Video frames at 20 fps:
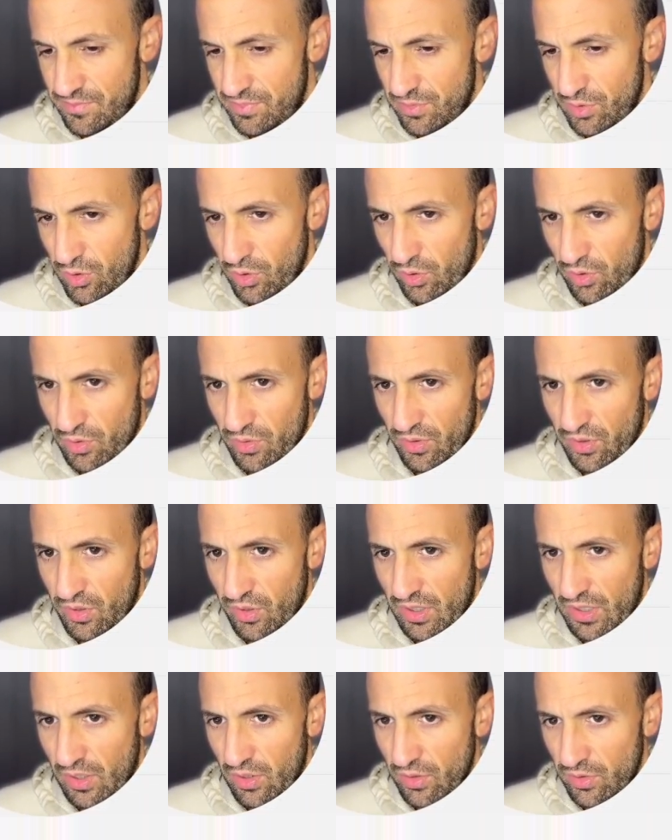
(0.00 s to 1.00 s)
look, you
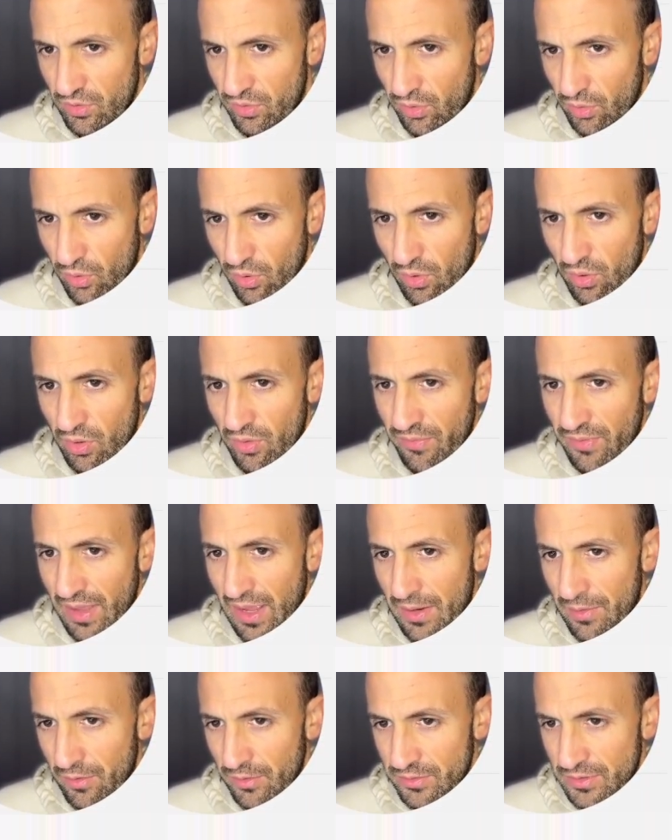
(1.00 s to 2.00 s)
can go through all of
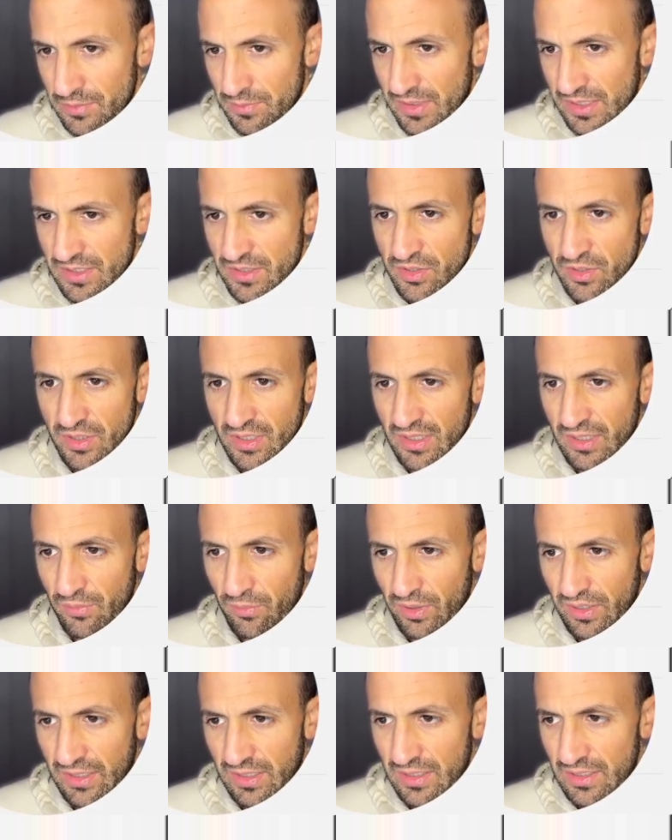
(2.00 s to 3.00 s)
that, optimize, you can
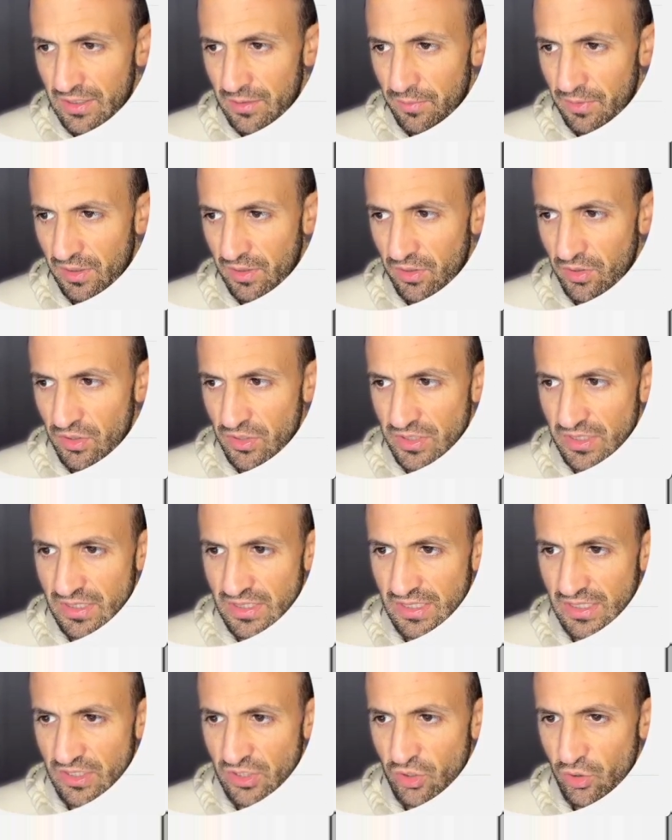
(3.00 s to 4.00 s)
read here because
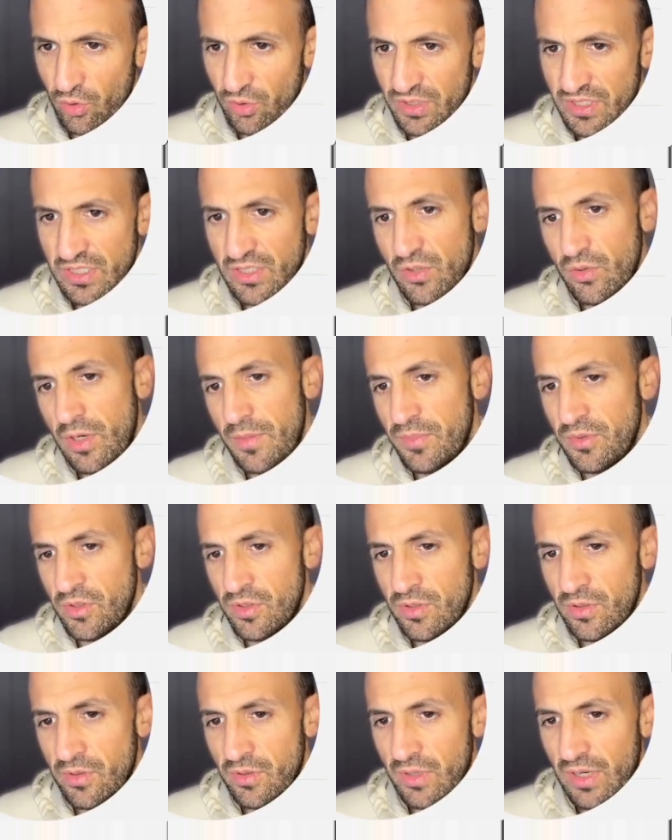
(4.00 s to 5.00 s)
it's a short
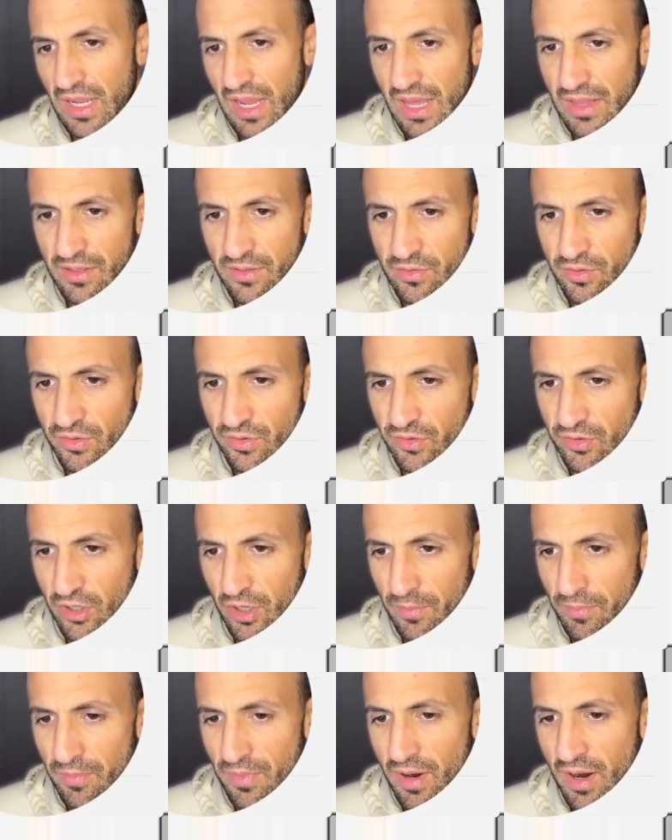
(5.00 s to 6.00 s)
description, editor
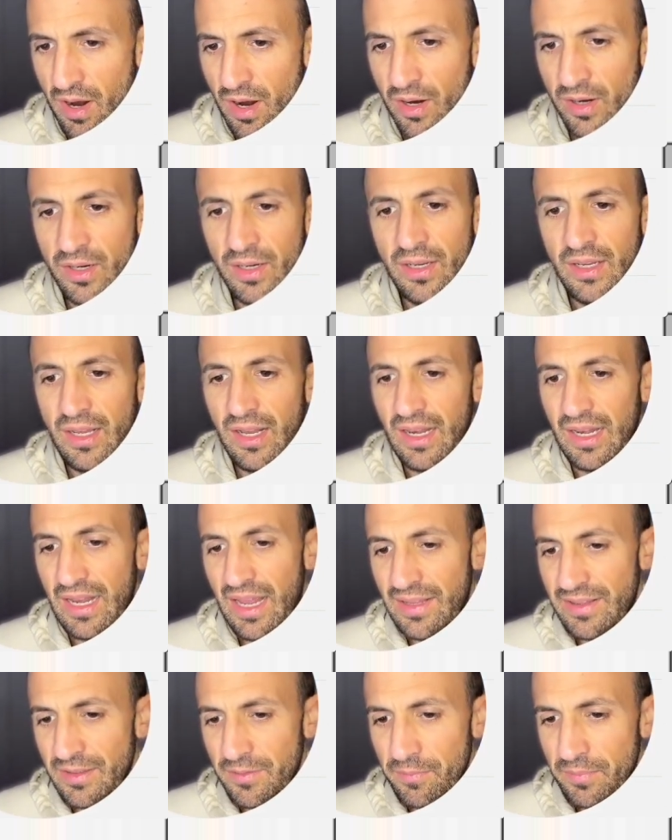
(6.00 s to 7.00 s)
top bar,
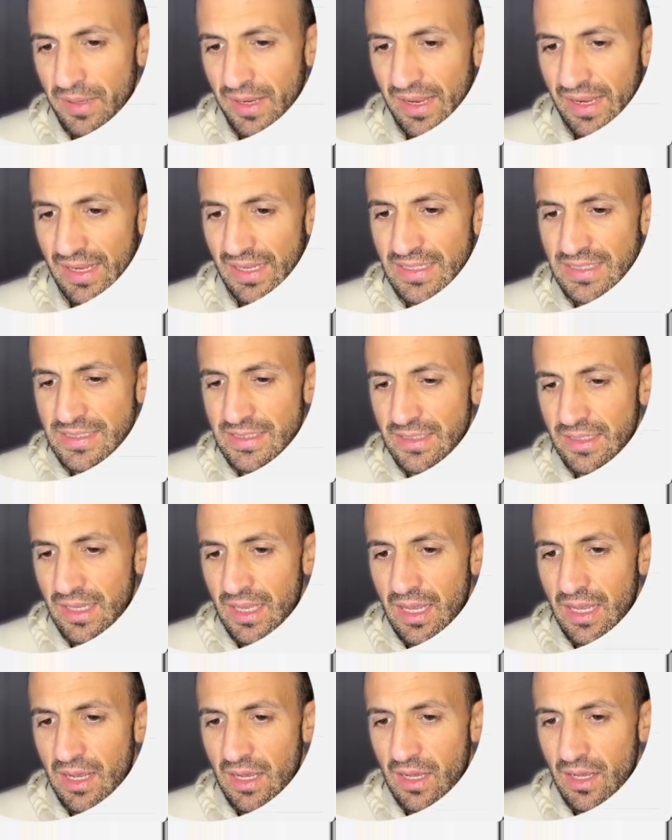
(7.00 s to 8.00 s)
landing page,
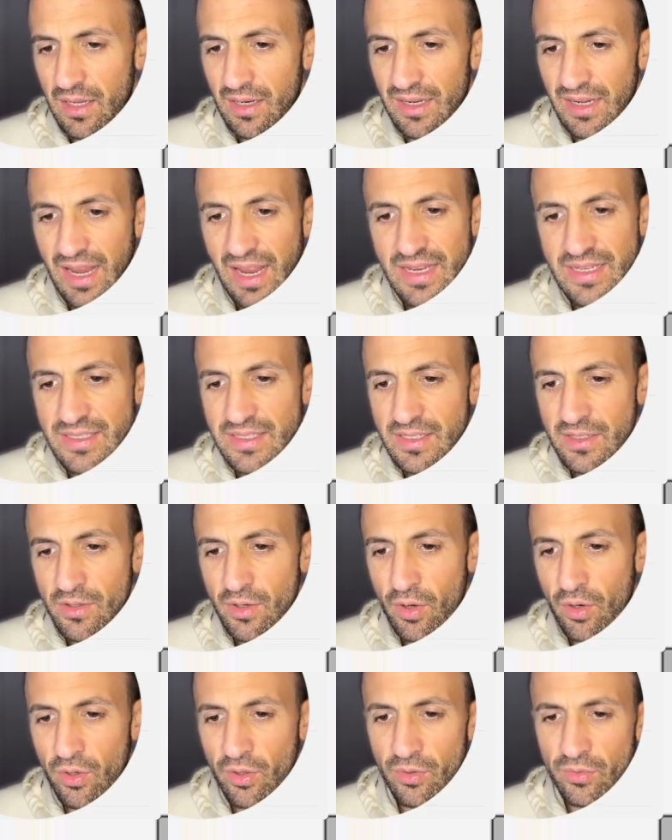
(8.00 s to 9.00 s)
lazy
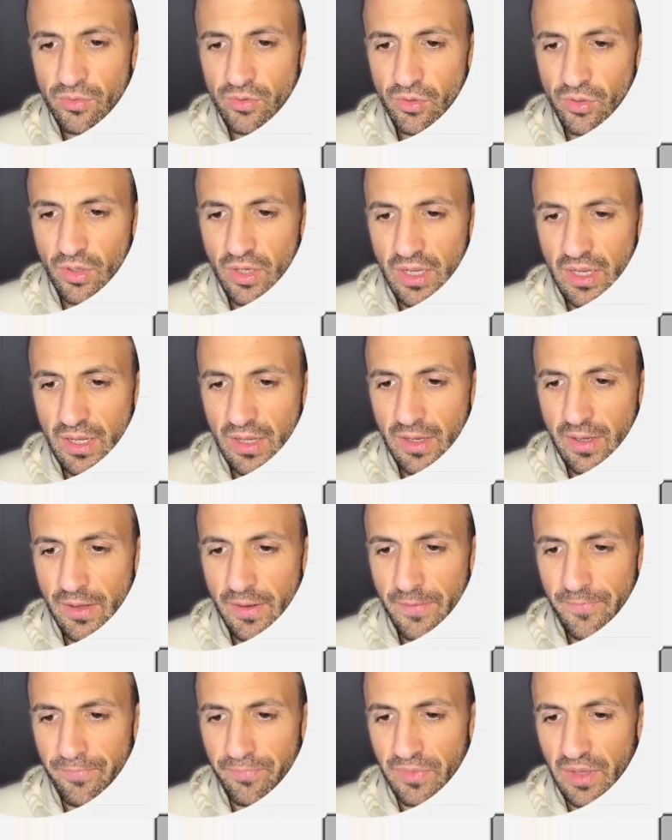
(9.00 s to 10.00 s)
load,
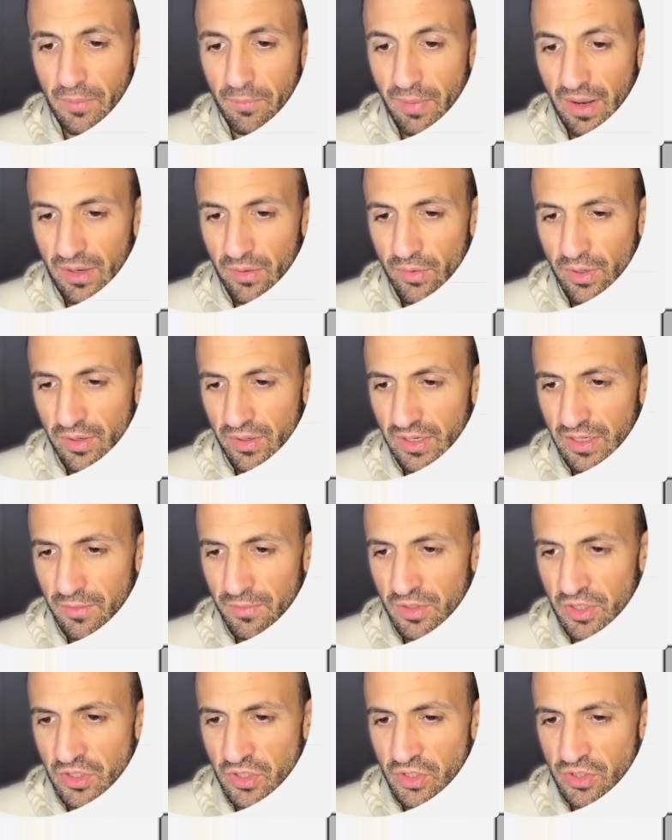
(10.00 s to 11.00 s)
background
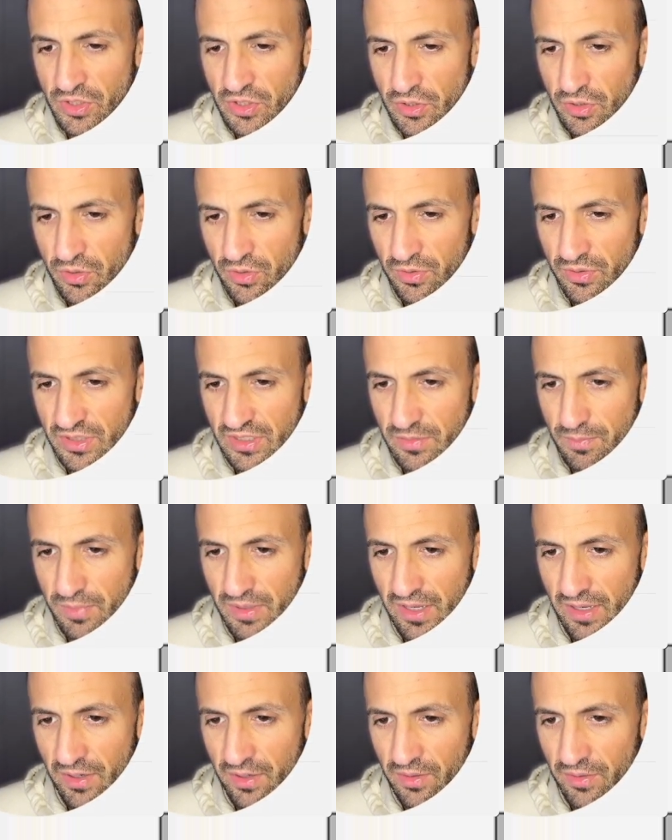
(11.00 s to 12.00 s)
image, so
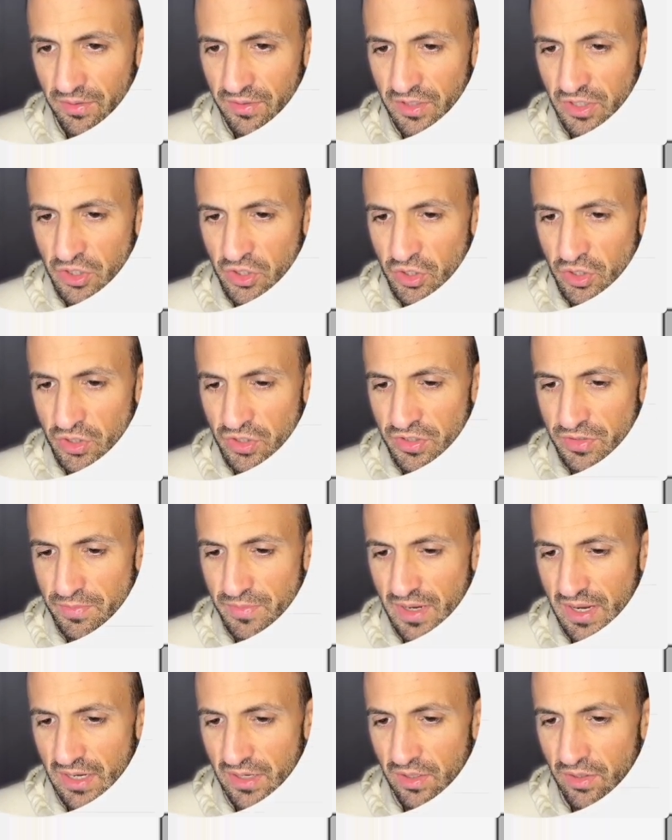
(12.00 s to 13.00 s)
display conditions,
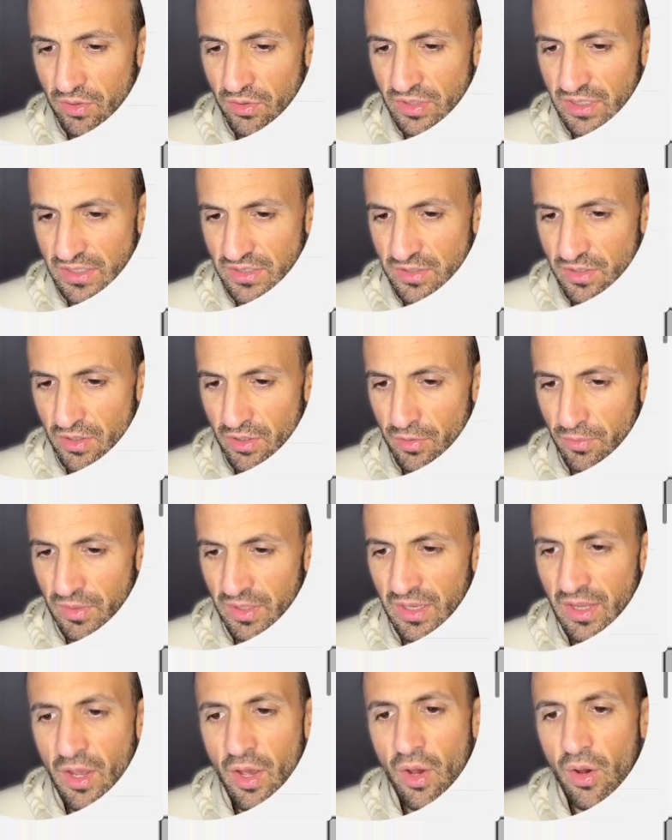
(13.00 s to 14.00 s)
menu,
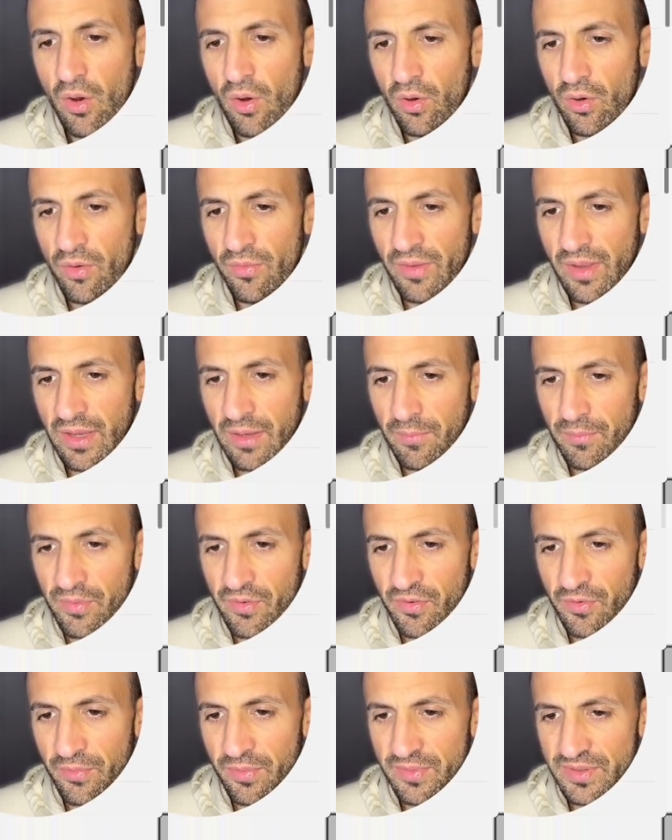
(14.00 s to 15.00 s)
taxonomy, all of that
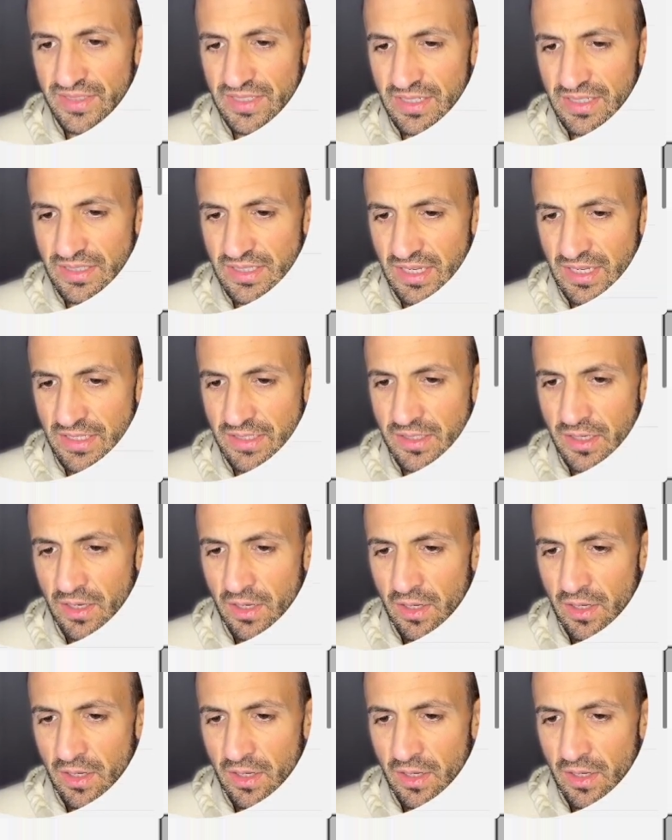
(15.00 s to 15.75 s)
improves CSS.